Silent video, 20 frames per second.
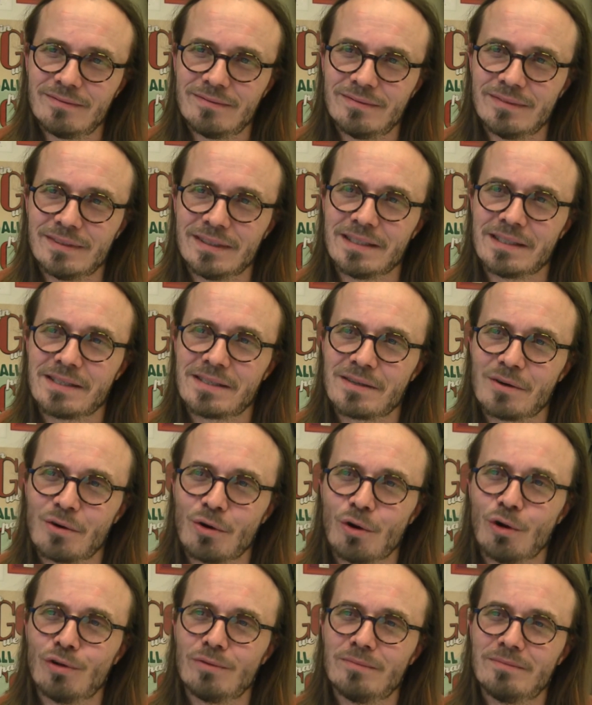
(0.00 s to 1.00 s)
this
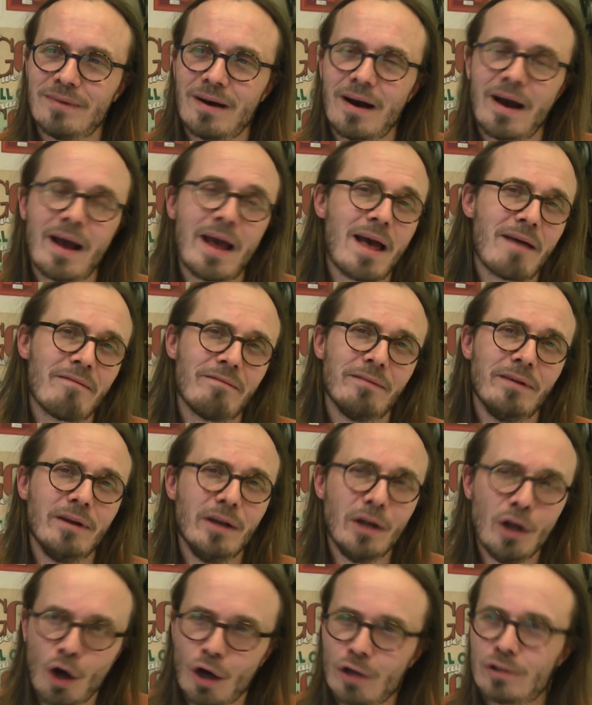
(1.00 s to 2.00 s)
all. I have
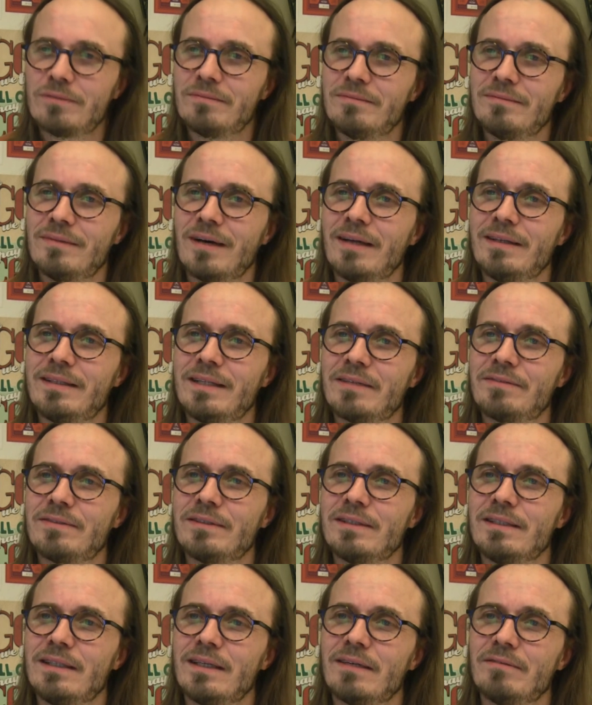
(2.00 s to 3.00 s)
not. I
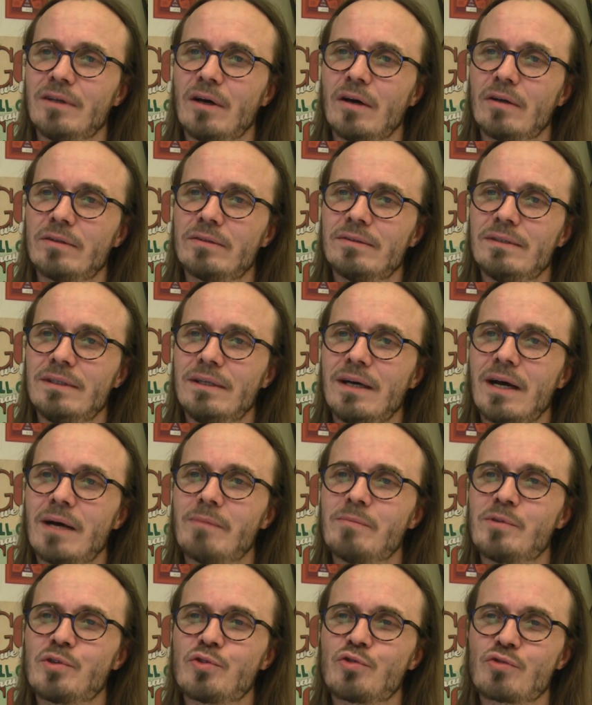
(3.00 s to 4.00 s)
definitely have not.
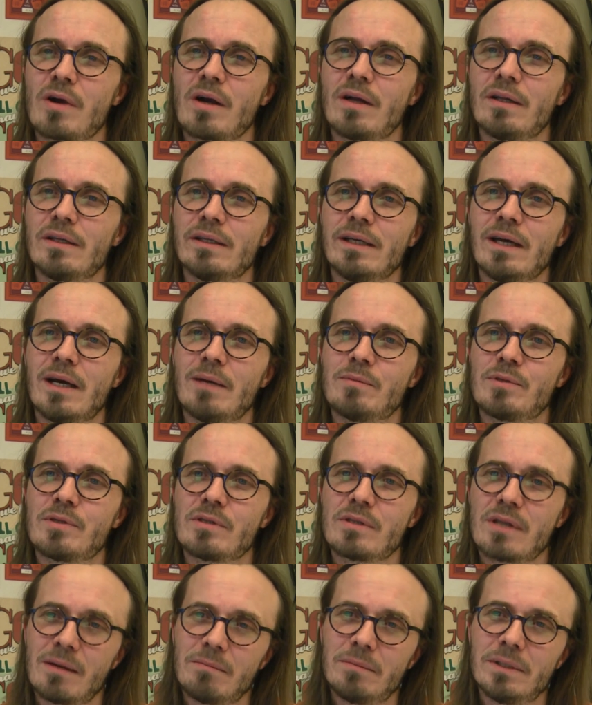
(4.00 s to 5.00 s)
I'm struggling. I'm
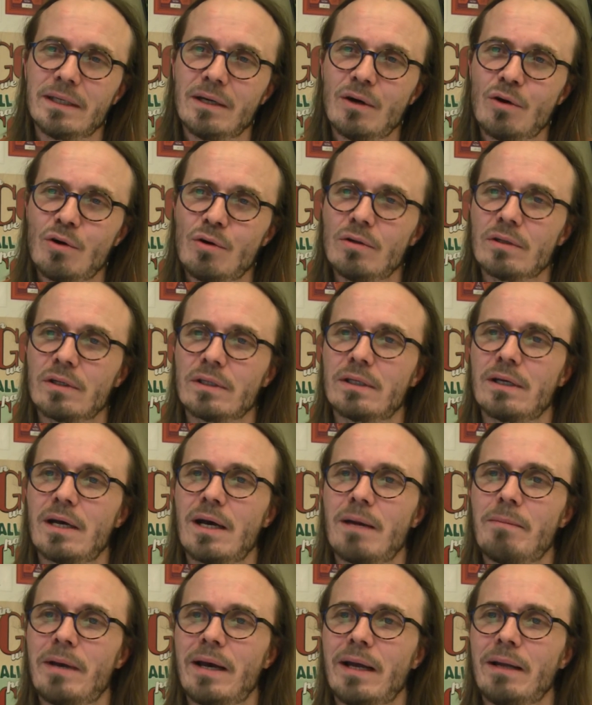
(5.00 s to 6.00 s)
stumbling all the
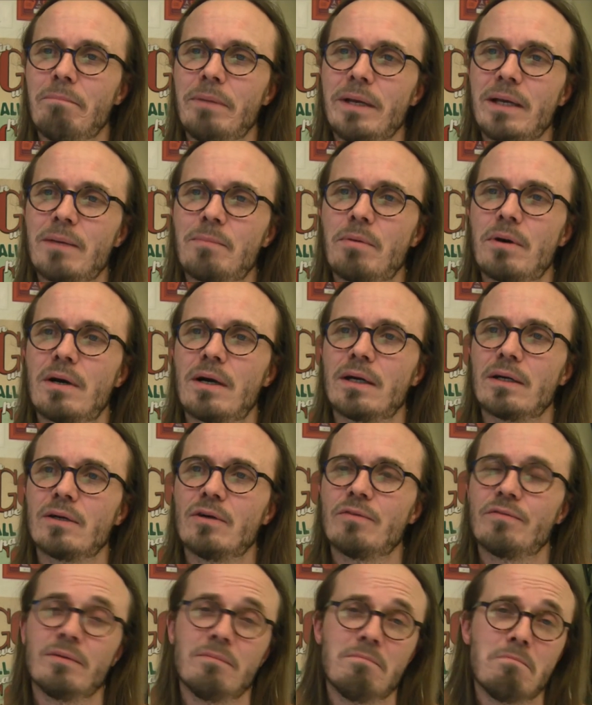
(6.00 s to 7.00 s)
time, and a big part
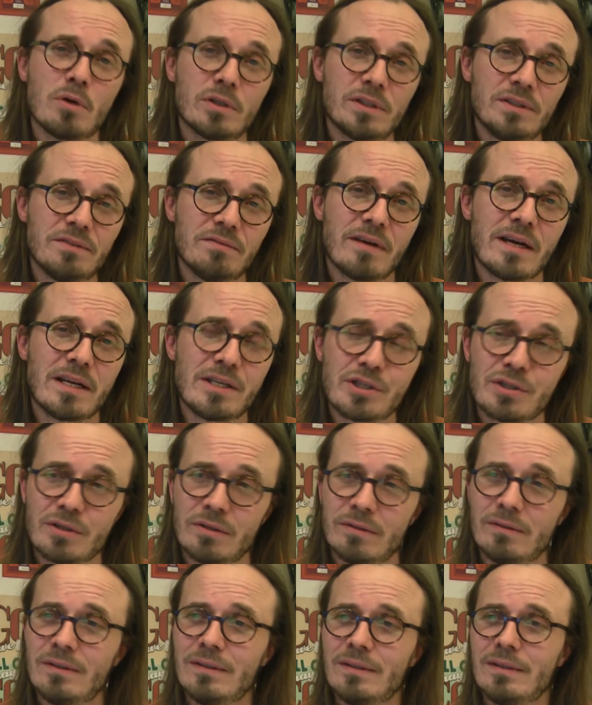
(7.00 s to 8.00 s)
of the
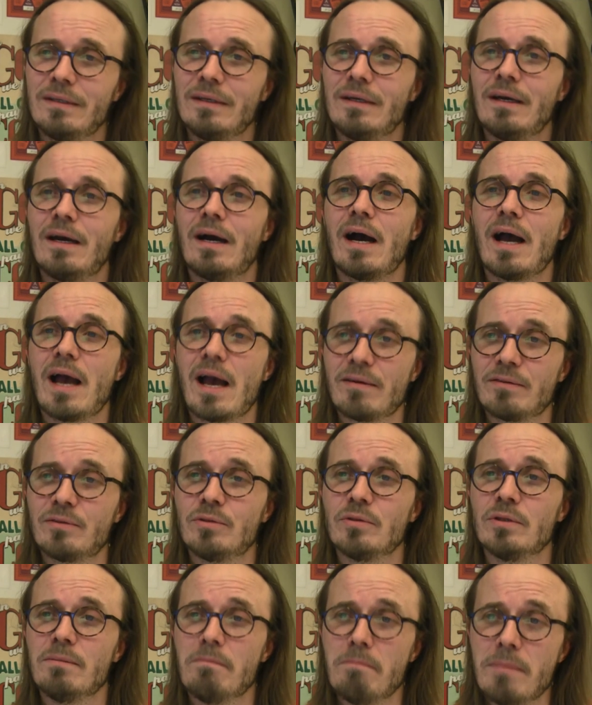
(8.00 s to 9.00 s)
motivation, I have
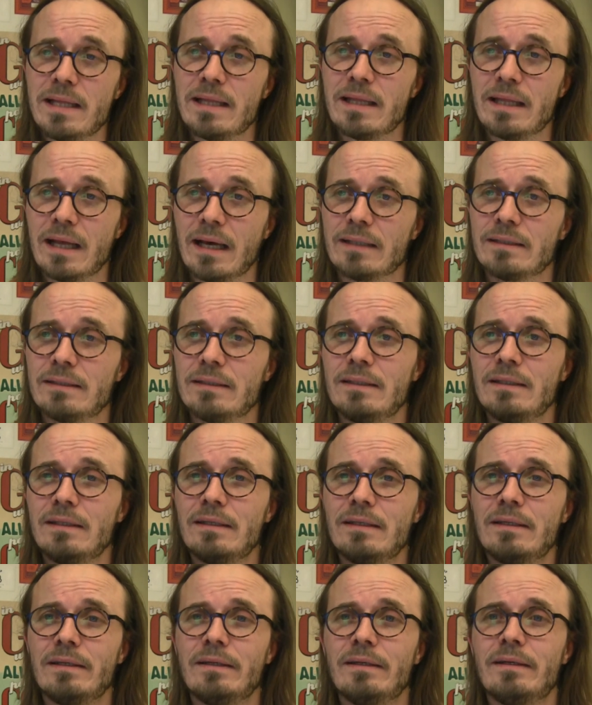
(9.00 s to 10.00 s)
to admit that,
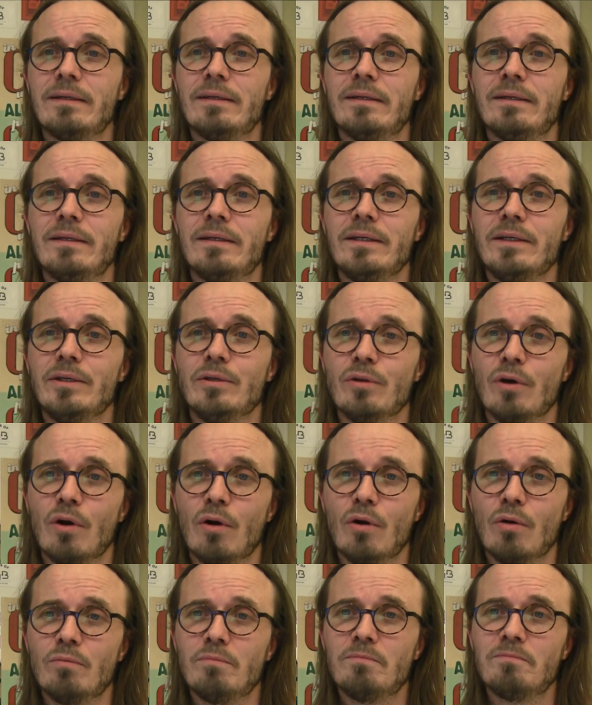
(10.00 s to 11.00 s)
you
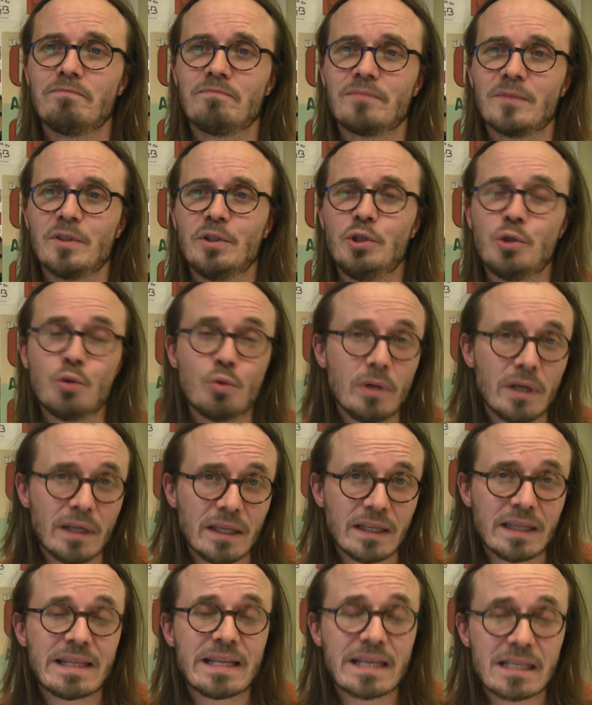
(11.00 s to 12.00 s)
know,
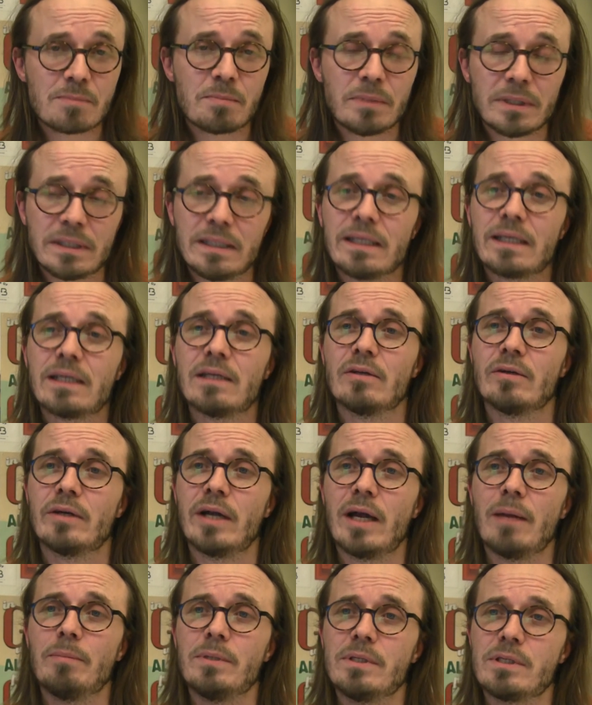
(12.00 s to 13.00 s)
doing this particular
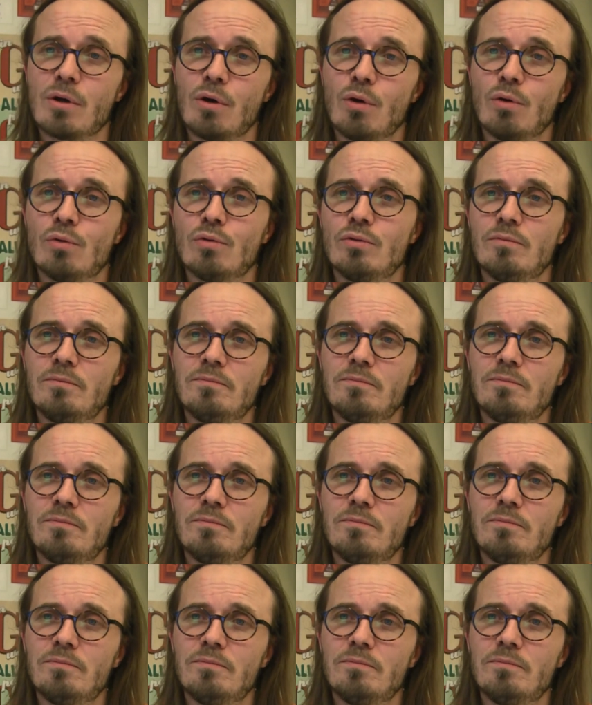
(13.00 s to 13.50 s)
episode